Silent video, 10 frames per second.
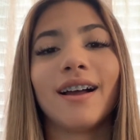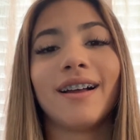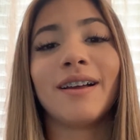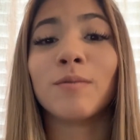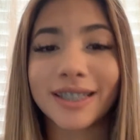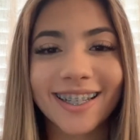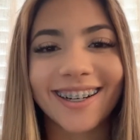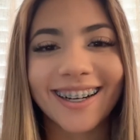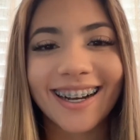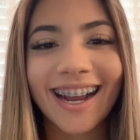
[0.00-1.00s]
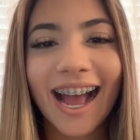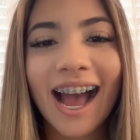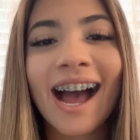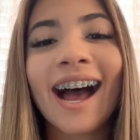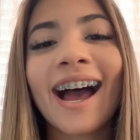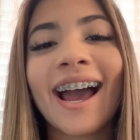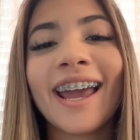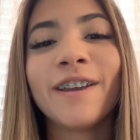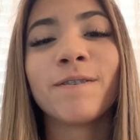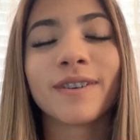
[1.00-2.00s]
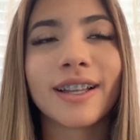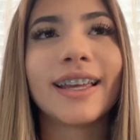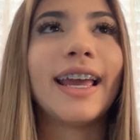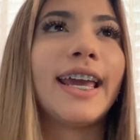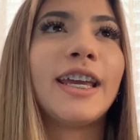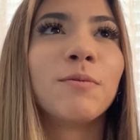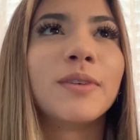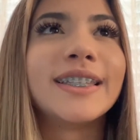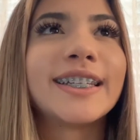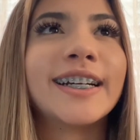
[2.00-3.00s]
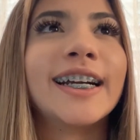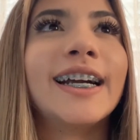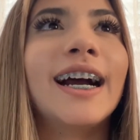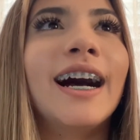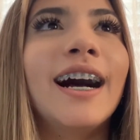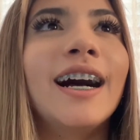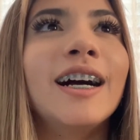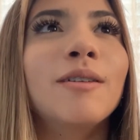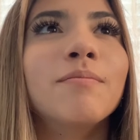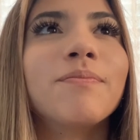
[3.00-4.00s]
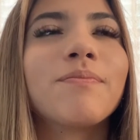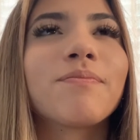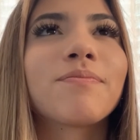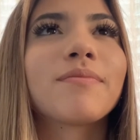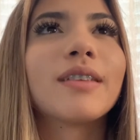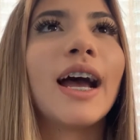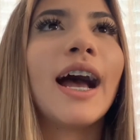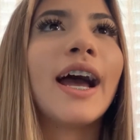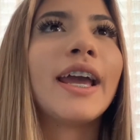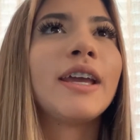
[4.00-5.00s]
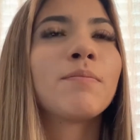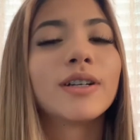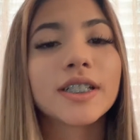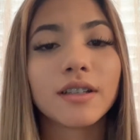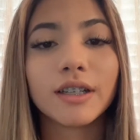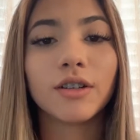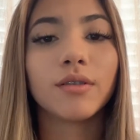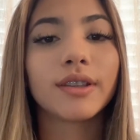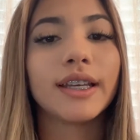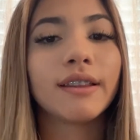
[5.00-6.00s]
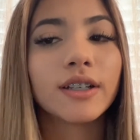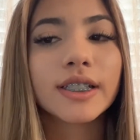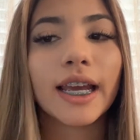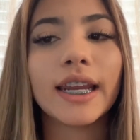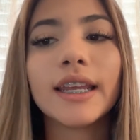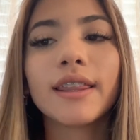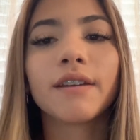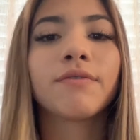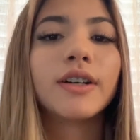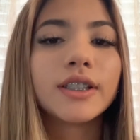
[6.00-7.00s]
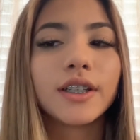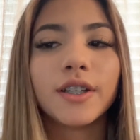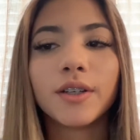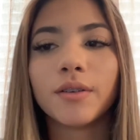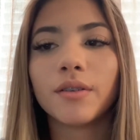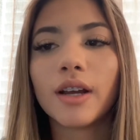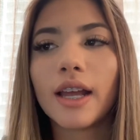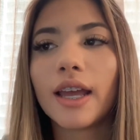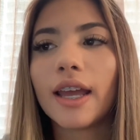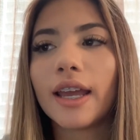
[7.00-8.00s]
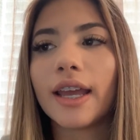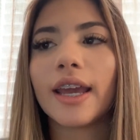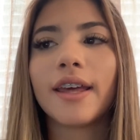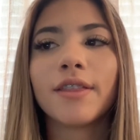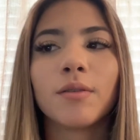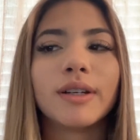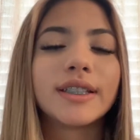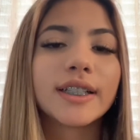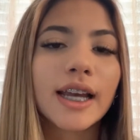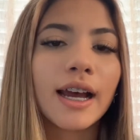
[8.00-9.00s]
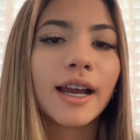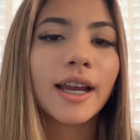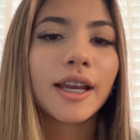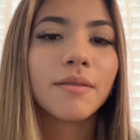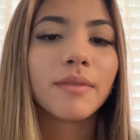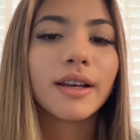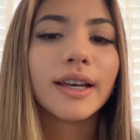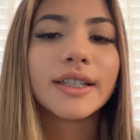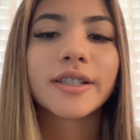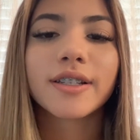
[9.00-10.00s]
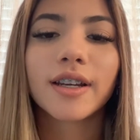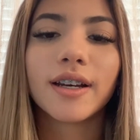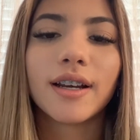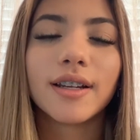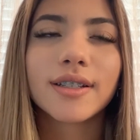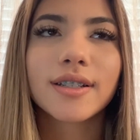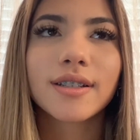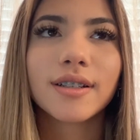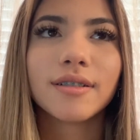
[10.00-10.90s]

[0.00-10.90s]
winter. I really hate winter. I personally don't think there's anything fun to do in the winter time. It's just